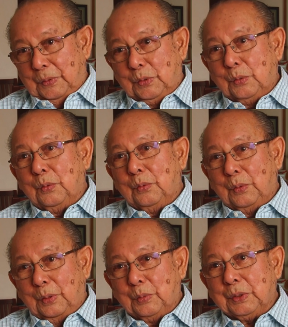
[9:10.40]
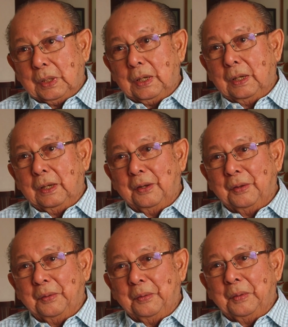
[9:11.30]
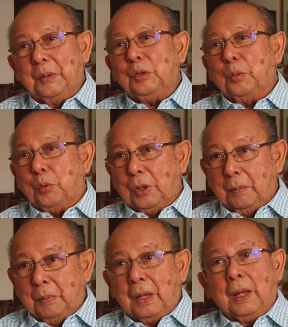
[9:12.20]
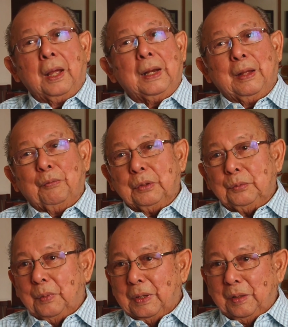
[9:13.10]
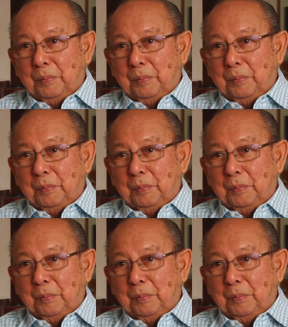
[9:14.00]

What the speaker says: So I was there to put up, and I was very